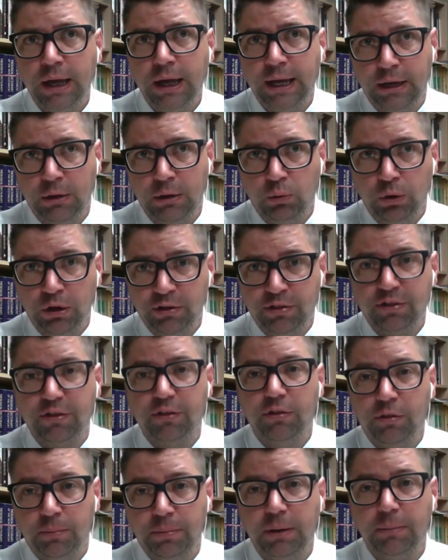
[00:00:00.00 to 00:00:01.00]
with
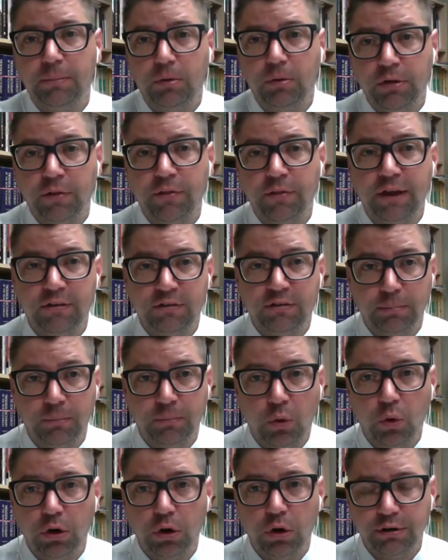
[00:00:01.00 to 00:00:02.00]
the people that they
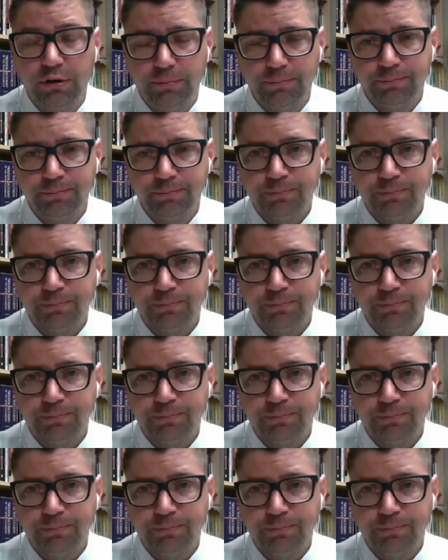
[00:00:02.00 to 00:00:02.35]
support,